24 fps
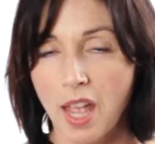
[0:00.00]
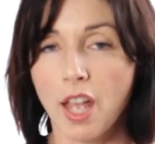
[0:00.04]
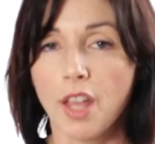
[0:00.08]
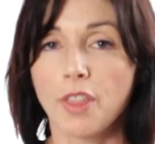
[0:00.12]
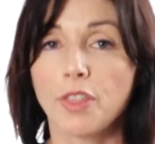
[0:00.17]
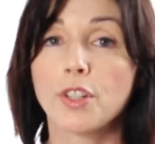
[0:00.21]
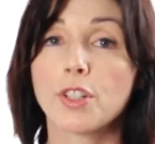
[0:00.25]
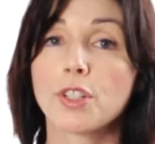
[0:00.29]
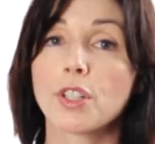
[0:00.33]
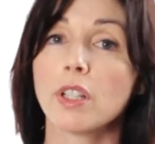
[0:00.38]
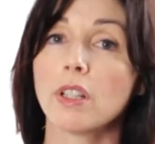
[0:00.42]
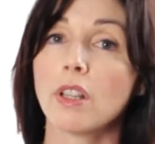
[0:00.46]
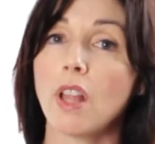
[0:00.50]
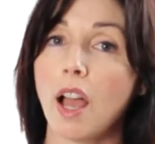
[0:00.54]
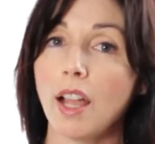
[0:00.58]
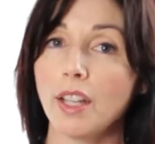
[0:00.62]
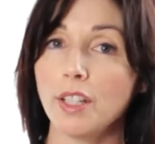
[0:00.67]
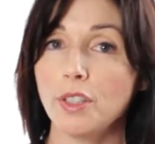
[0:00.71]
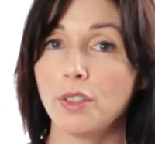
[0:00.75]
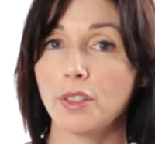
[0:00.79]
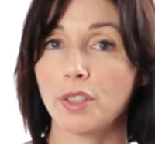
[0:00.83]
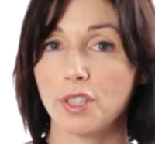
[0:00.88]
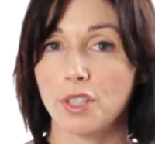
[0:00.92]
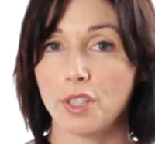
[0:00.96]
There's a lot
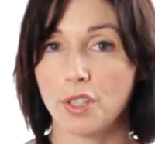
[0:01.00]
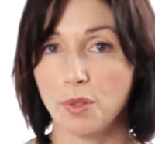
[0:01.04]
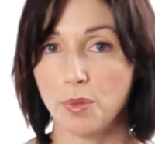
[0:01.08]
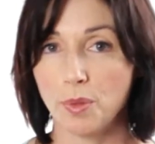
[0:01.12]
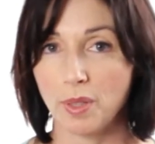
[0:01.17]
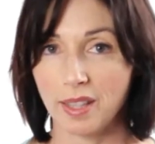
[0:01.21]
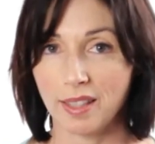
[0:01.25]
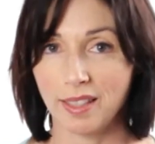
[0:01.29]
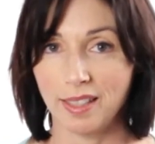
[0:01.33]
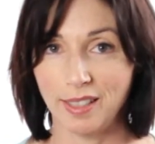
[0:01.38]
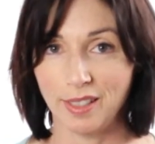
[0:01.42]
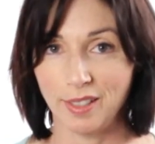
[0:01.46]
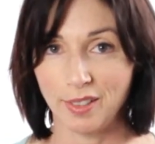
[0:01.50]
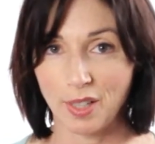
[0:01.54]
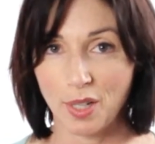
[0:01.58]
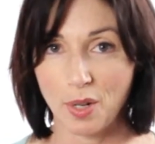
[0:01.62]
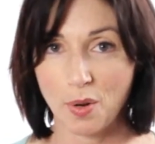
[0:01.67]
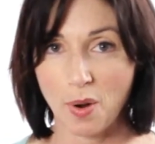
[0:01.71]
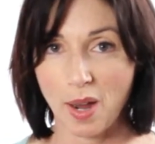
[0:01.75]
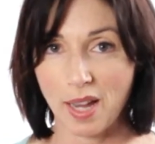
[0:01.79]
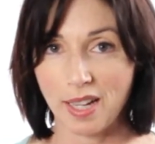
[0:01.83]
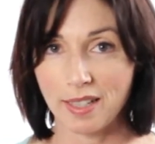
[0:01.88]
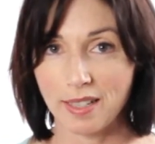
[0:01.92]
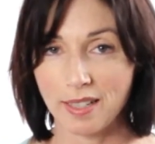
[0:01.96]
you can do with linear
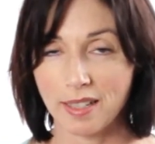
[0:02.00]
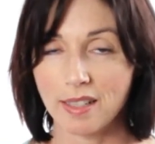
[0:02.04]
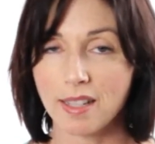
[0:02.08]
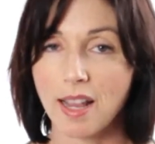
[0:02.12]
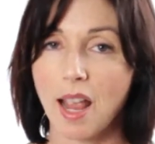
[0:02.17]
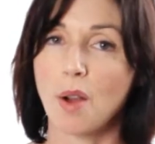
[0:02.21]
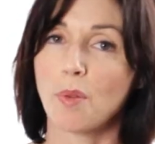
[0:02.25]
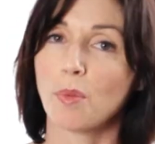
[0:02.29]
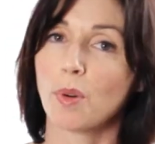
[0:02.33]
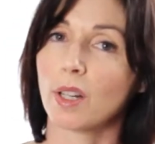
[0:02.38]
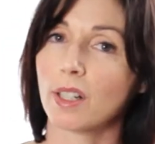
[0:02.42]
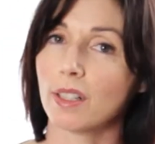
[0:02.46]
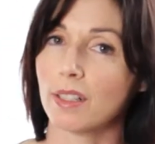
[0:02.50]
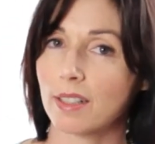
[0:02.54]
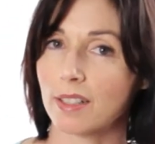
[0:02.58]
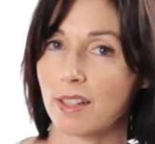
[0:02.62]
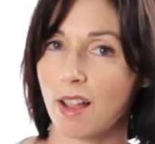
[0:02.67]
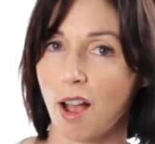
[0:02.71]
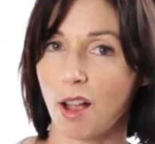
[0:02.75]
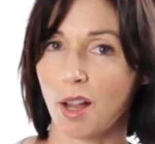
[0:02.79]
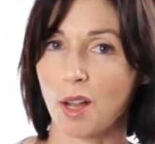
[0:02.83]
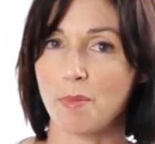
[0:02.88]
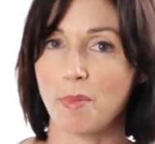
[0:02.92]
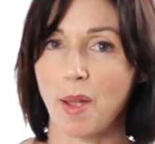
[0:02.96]
equations, and we're going to
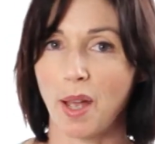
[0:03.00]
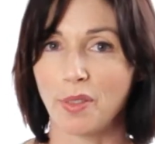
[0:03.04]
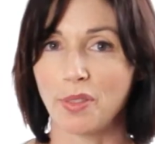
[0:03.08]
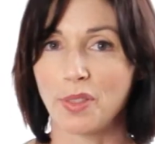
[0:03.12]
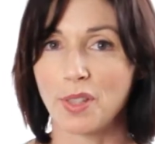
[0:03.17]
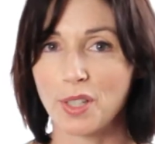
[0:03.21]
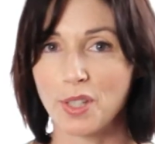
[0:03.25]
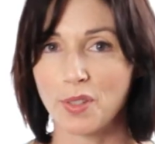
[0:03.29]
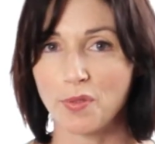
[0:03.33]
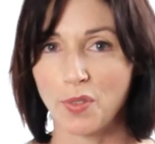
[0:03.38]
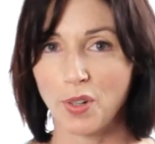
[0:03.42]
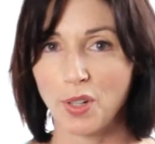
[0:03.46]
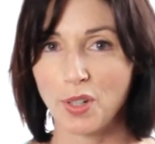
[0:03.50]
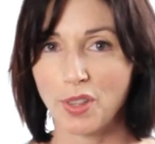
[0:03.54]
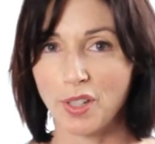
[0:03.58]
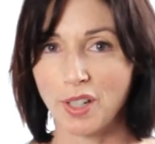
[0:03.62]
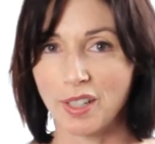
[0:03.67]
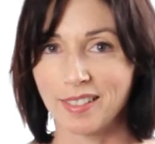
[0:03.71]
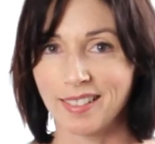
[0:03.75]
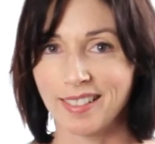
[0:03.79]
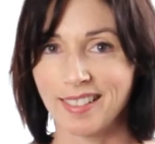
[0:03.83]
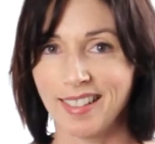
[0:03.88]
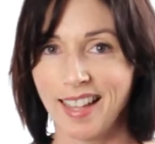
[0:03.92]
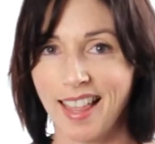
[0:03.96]
talk about this
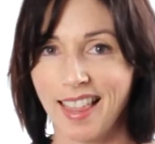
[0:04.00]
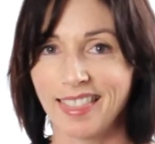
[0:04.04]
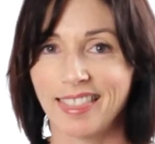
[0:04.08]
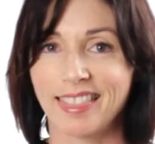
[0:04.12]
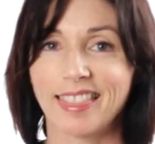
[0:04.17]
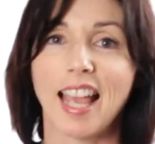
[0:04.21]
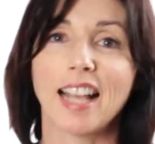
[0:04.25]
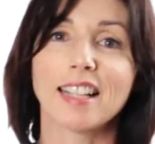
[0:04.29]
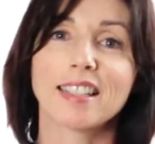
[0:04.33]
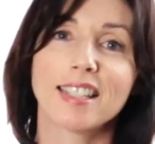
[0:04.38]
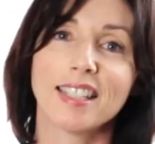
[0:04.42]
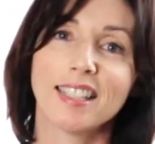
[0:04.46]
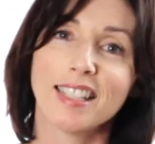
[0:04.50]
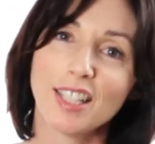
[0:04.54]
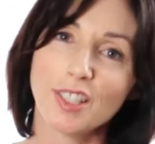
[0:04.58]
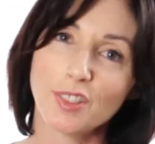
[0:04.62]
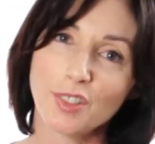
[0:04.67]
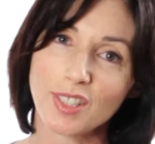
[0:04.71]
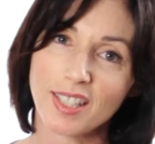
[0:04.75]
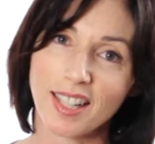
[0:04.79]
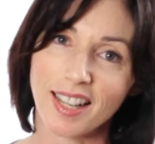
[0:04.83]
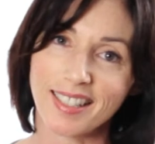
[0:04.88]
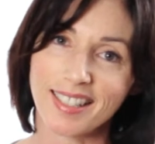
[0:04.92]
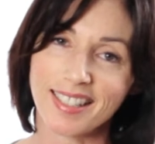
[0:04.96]
further. That's an
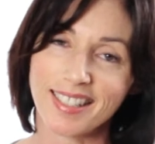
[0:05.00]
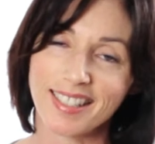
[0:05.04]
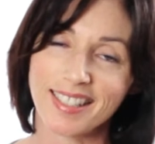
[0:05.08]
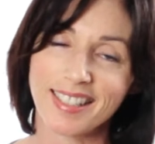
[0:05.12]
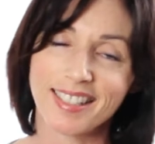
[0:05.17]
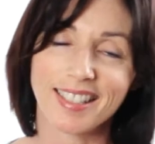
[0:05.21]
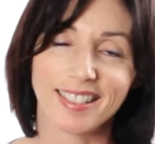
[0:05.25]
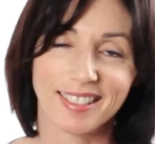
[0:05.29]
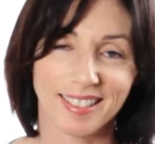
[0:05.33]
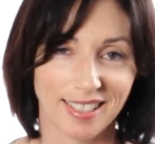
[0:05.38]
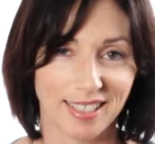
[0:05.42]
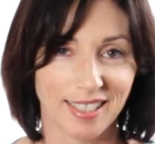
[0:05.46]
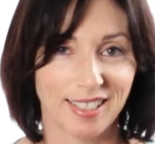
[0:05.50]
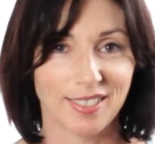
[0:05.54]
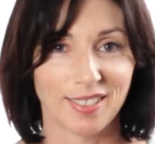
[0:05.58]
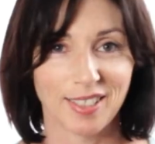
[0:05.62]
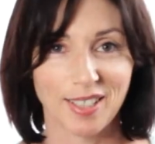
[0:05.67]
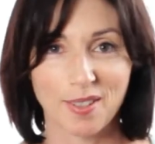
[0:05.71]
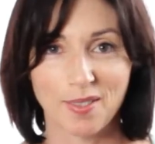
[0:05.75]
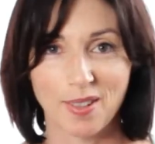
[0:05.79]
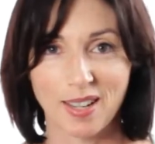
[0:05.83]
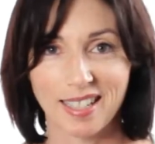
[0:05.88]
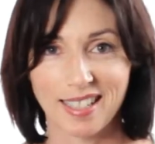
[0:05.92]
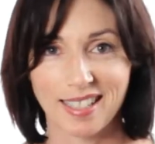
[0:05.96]
introduction to linear
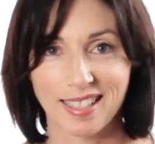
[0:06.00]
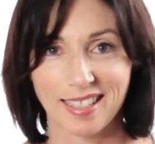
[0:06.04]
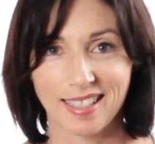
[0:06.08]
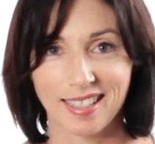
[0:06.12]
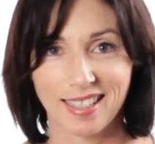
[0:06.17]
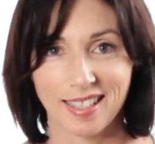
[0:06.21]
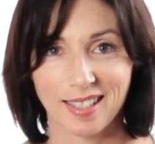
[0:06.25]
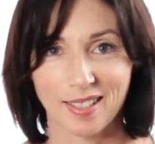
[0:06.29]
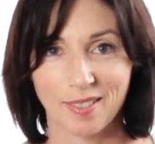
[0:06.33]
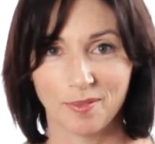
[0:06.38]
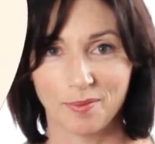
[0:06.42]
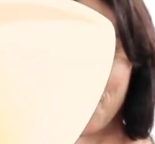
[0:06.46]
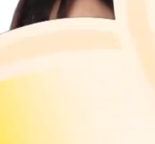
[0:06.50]
equations.